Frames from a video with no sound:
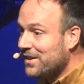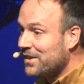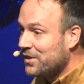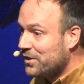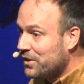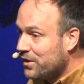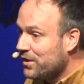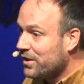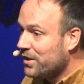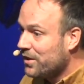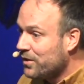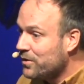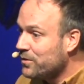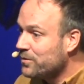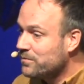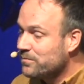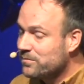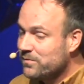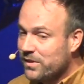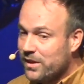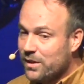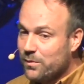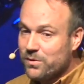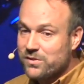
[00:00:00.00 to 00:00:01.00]

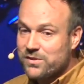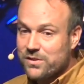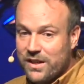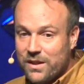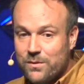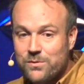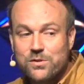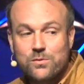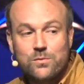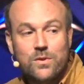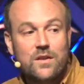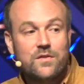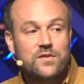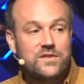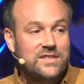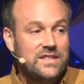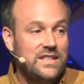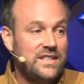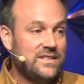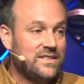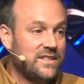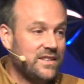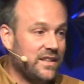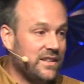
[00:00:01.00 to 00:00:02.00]
It was a rough
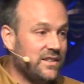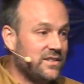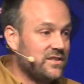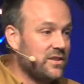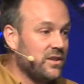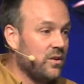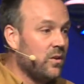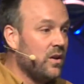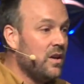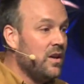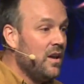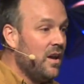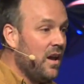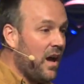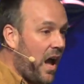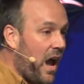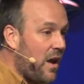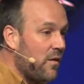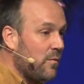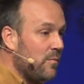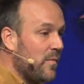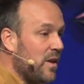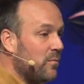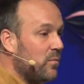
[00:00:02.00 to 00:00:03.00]
season. And so I
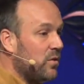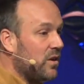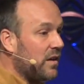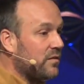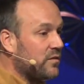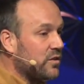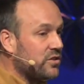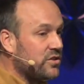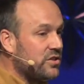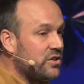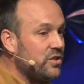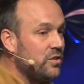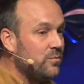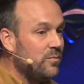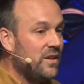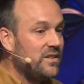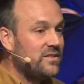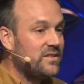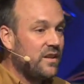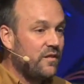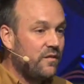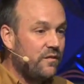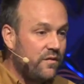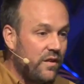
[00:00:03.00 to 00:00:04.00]
remember after 2 months,
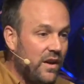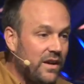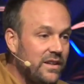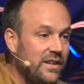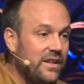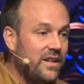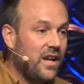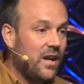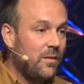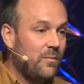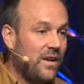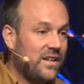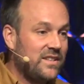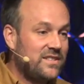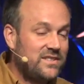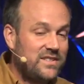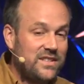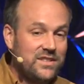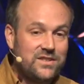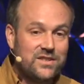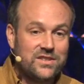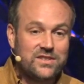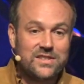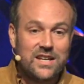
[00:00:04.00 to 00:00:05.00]
I finally got my
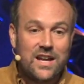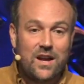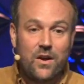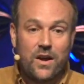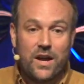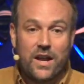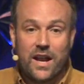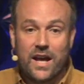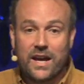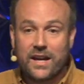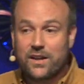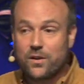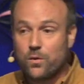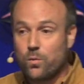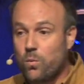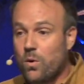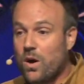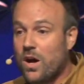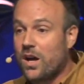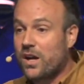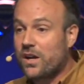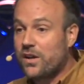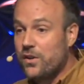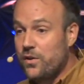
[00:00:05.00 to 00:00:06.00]
stitches out and I could
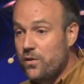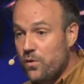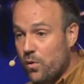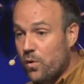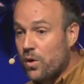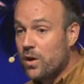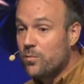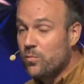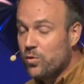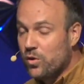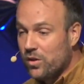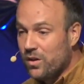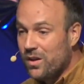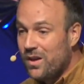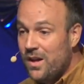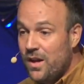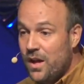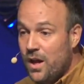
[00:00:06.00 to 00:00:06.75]
walk normal.